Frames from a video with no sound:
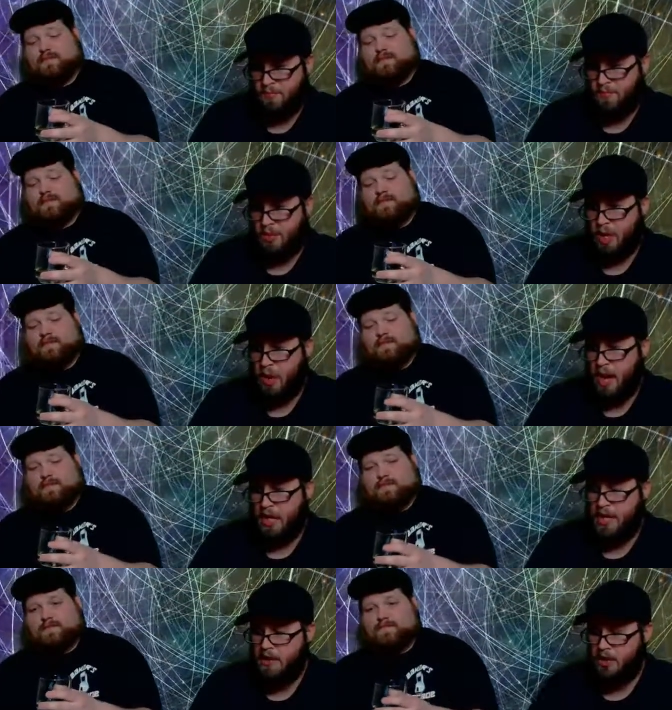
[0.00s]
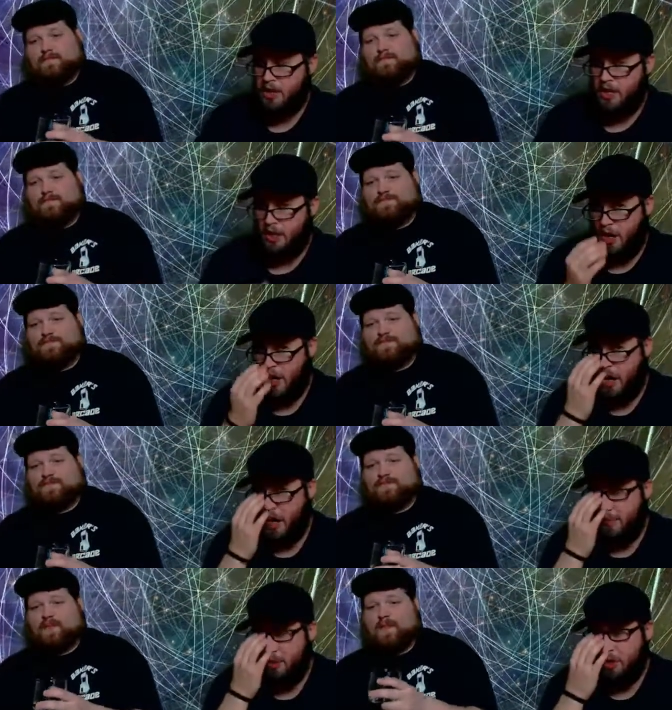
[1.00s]
Speaker 1: Oh, heck, now that you're here, um, do you
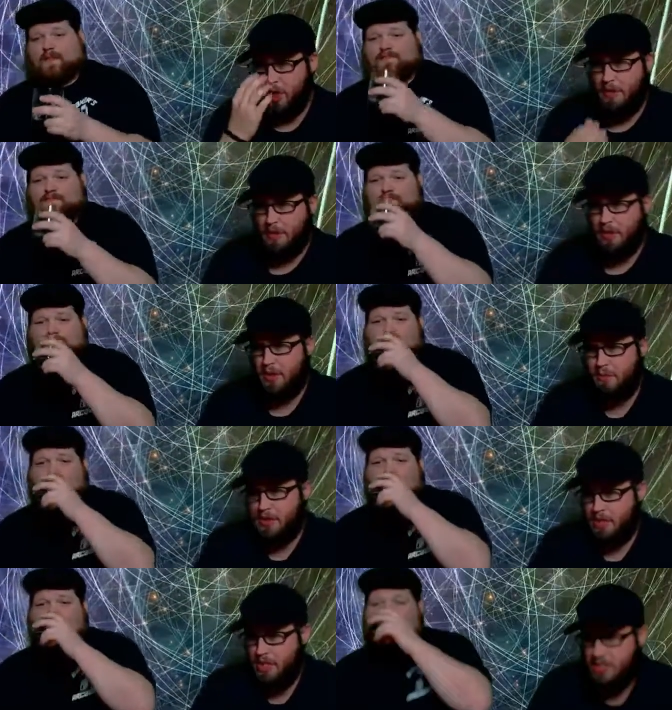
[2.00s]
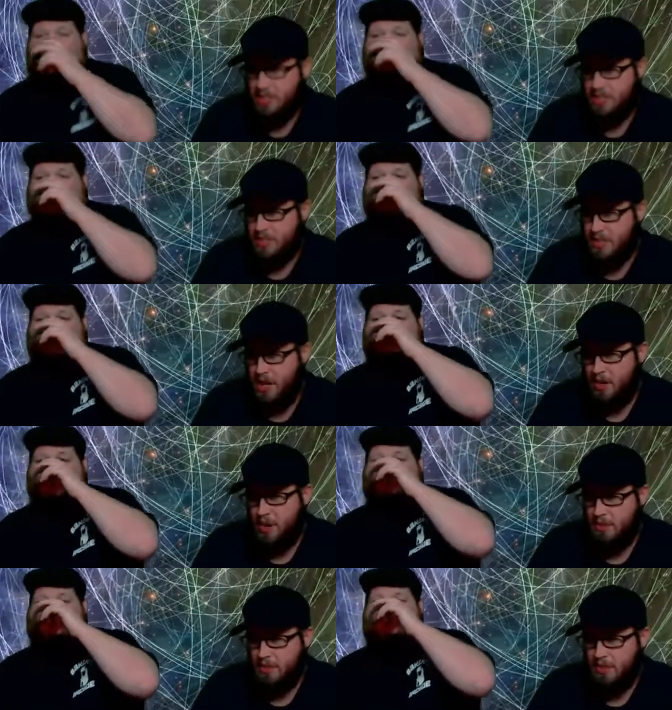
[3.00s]
know about the percentages, the alcohol
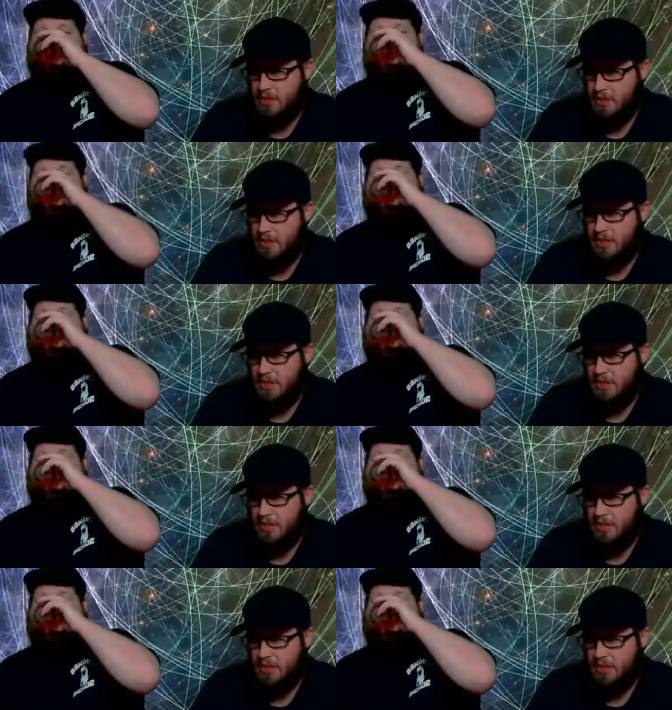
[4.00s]
percentages?